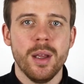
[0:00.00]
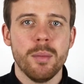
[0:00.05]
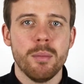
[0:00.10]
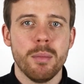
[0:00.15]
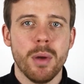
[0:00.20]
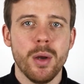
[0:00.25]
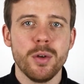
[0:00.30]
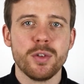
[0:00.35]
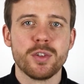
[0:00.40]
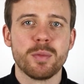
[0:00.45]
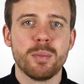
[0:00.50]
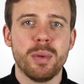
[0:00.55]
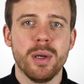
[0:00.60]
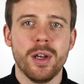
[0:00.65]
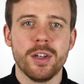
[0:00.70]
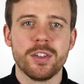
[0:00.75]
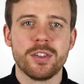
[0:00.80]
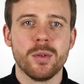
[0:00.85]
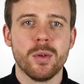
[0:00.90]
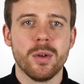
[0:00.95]
Most
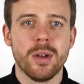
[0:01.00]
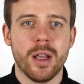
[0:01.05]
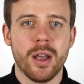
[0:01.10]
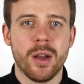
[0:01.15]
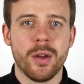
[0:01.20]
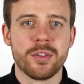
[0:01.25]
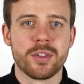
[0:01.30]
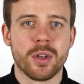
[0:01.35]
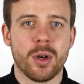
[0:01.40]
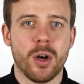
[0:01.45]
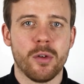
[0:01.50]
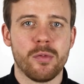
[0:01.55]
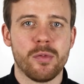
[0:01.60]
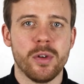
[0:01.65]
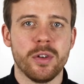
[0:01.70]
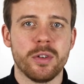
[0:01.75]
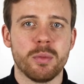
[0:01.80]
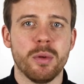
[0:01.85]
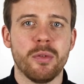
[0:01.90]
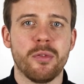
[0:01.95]
personal loans are
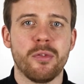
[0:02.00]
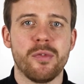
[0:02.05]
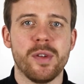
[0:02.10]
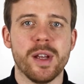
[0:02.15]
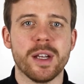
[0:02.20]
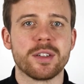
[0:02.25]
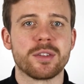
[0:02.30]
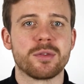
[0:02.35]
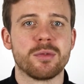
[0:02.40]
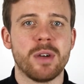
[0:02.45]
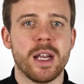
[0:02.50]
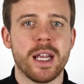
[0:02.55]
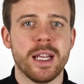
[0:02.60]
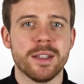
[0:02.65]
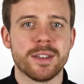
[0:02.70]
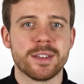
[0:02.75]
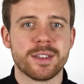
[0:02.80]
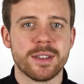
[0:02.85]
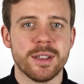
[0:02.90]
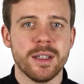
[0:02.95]
offered with fixed
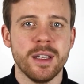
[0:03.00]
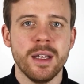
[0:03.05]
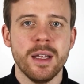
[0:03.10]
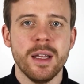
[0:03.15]
rates,